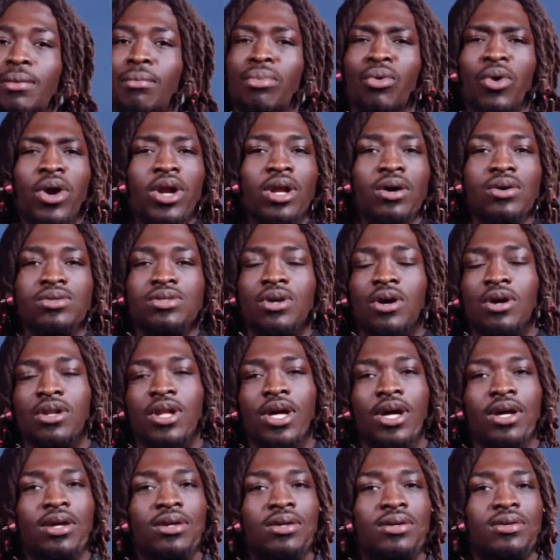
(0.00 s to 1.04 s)
Burritos all
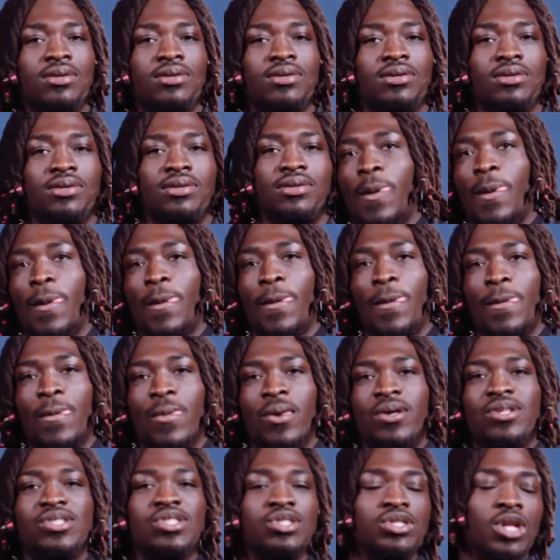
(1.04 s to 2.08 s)
day.
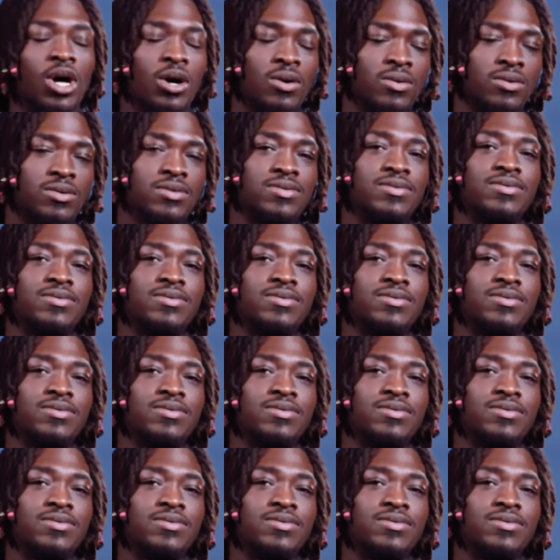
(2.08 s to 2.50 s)
Snow.